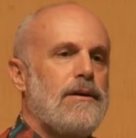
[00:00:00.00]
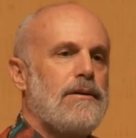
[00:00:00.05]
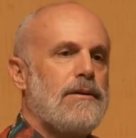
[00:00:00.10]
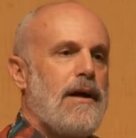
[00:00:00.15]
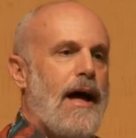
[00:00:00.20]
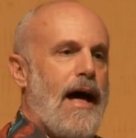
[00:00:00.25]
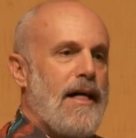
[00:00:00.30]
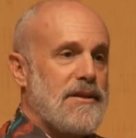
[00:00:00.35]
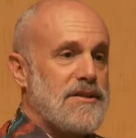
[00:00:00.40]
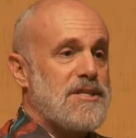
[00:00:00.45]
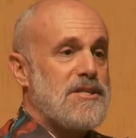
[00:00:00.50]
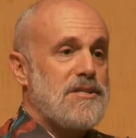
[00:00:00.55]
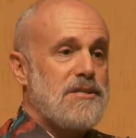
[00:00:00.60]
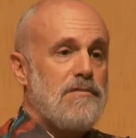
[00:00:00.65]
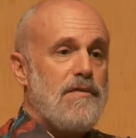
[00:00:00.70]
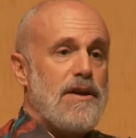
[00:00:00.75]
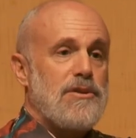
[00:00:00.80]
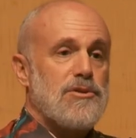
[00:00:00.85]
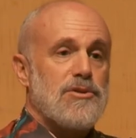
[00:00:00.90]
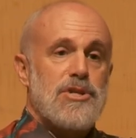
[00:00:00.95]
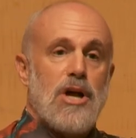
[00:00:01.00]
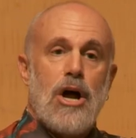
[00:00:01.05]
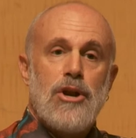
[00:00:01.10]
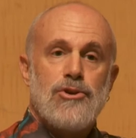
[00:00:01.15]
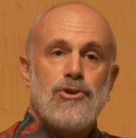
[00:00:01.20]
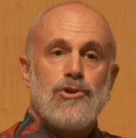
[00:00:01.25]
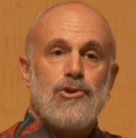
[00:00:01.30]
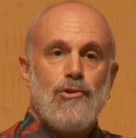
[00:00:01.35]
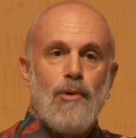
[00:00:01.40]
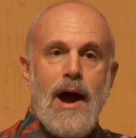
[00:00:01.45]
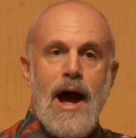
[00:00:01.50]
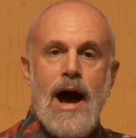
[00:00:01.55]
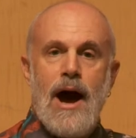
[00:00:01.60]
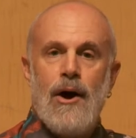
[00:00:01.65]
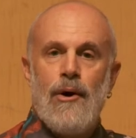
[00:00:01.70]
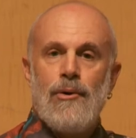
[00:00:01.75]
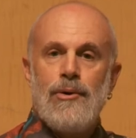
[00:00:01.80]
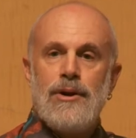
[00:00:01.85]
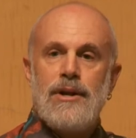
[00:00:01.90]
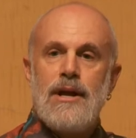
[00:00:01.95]
Alice's Adventures
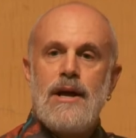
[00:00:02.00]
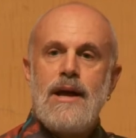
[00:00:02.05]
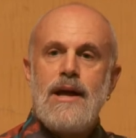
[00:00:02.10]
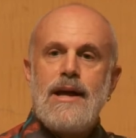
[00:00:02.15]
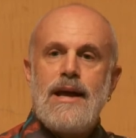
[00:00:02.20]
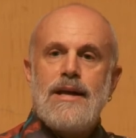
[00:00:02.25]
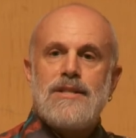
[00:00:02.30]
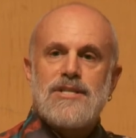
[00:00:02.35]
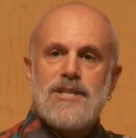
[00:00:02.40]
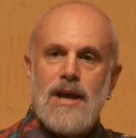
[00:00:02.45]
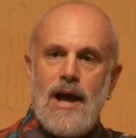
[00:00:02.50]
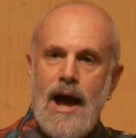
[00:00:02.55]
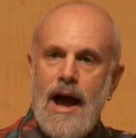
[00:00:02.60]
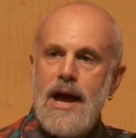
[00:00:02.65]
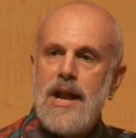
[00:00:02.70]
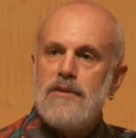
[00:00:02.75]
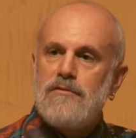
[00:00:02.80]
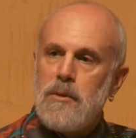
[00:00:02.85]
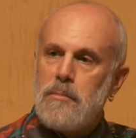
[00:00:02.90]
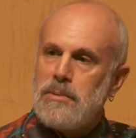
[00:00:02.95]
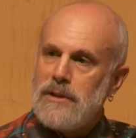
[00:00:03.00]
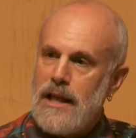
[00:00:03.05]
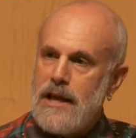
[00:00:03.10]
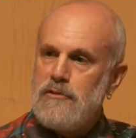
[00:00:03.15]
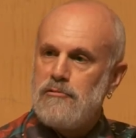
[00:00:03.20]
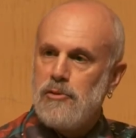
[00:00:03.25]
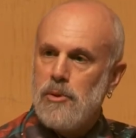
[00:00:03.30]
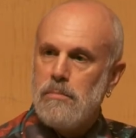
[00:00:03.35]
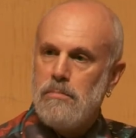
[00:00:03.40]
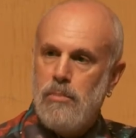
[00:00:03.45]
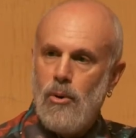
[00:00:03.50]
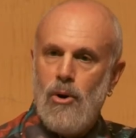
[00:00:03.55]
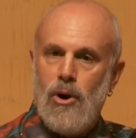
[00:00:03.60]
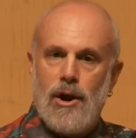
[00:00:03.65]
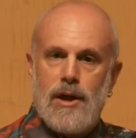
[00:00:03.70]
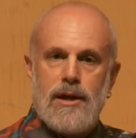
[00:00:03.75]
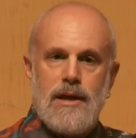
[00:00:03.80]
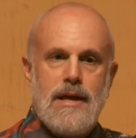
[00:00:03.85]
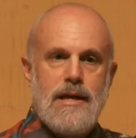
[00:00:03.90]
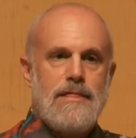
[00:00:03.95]
Underground, it's kind of a playful
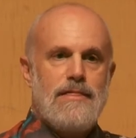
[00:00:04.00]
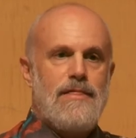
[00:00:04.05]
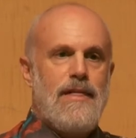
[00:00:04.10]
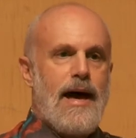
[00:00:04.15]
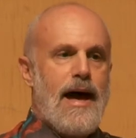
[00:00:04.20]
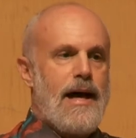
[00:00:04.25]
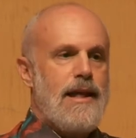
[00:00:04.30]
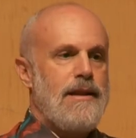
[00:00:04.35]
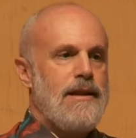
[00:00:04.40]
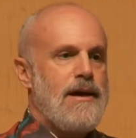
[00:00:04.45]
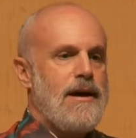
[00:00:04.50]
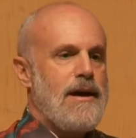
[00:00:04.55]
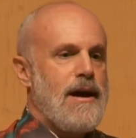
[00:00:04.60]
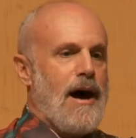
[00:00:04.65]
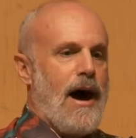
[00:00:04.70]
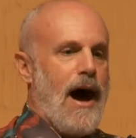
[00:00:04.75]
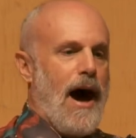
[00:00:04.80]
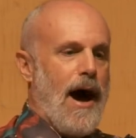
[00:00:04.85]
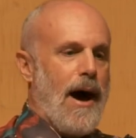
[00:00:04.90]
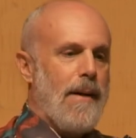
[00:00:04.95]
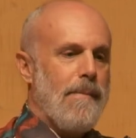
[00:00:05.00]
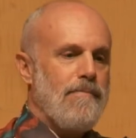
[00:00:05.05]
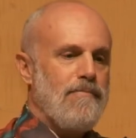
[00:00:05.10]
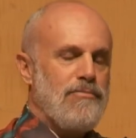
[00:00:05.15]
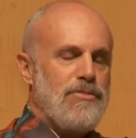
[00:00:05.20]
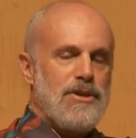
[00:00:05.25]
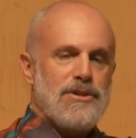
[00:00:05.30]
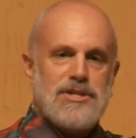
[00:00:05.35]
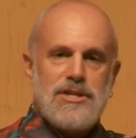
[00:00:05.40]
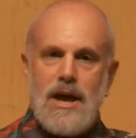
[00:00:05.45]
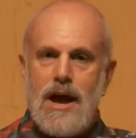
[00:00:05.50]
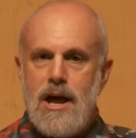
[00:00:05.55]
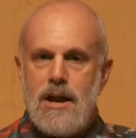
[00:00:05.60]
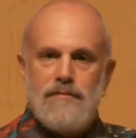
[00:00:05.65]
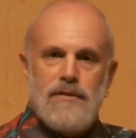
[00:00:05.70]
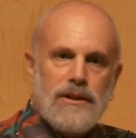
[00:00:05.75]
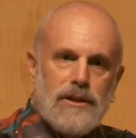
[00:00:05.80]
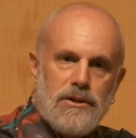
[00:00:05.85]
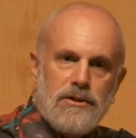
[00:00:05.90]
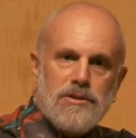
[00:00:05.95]
book in that um, there's kind
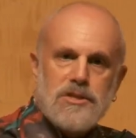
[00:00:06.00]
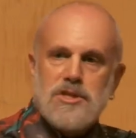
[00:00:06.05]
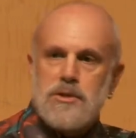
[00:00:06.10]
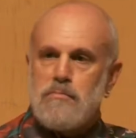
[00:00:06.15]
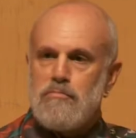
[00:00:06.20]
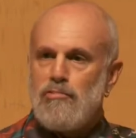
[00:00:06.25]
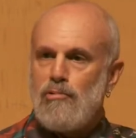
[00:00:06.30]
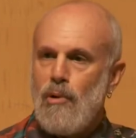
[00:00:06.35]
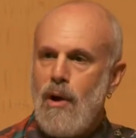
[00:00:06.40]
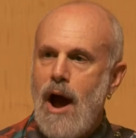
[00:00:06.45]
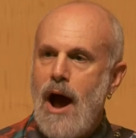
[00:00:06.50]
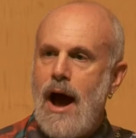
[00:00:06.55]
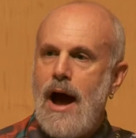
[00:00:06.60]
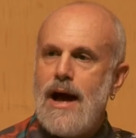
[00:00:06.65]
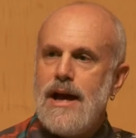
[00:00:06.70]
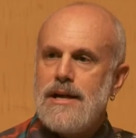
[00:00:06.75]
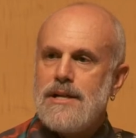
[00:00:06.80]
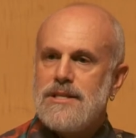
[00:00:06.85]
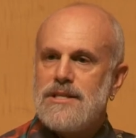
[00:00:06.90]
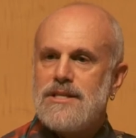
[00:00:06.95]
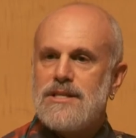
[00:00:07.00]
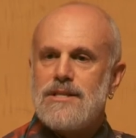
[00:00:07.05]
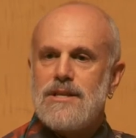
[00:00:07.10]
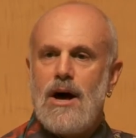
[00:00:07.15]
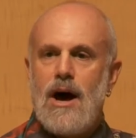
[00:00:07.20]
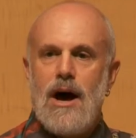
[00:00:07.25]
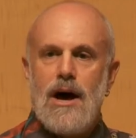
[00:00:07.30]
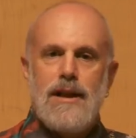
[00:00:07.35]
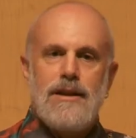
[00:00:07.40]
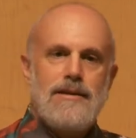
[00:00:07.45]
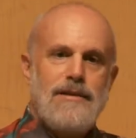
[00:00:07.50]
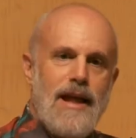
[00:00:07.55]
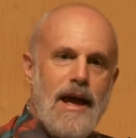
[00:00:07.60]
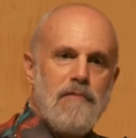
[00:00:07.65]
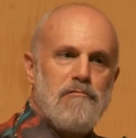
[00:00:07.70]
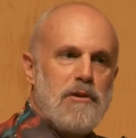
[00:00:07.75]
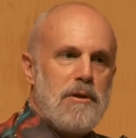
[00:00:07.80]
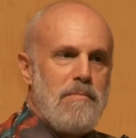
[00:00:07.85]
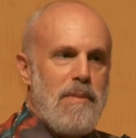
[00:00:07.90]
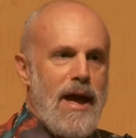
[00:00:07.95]
of a little surprise on
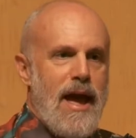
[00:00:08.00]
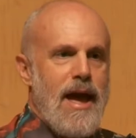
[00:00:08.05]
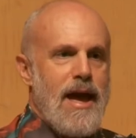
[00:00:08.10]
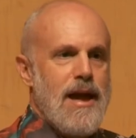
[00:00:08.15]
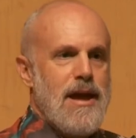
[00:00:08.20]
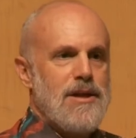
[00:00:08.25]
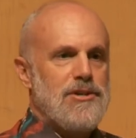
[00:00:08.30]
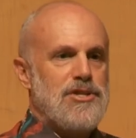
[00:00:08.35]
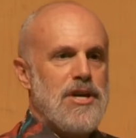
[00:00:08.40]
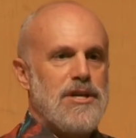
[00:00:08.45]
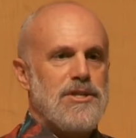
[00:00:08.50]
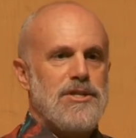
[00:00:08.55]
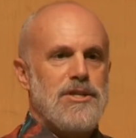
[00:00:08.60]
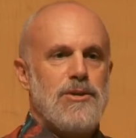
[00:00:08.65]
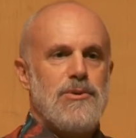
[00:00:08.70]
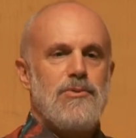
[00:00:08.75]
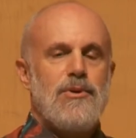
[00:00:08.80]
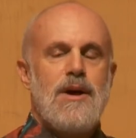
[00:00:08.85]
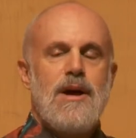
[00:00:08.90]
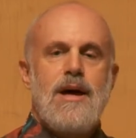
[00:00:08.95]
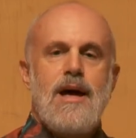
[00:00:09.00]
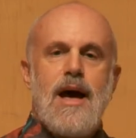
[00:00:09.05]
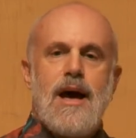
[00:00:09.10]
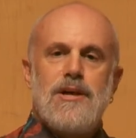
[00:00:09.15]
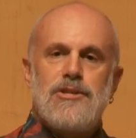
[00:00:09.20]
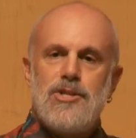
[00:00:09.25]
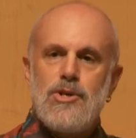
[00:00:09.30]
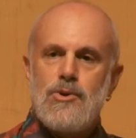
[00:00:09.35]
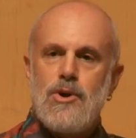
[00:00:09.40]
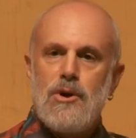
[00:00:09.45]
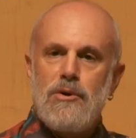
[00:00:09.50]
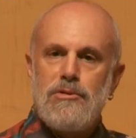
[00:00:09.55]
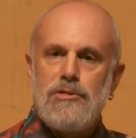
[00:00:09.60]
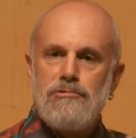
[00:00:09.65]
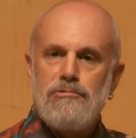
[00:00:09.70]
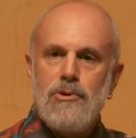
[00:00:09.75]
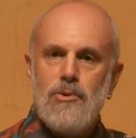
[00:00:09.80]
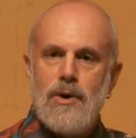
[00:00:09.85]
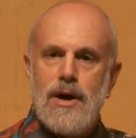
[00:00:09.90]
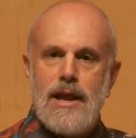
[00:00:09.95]
every page as you as you go
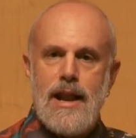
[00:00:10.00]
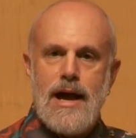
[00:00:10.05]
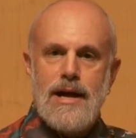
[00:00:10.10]
through it.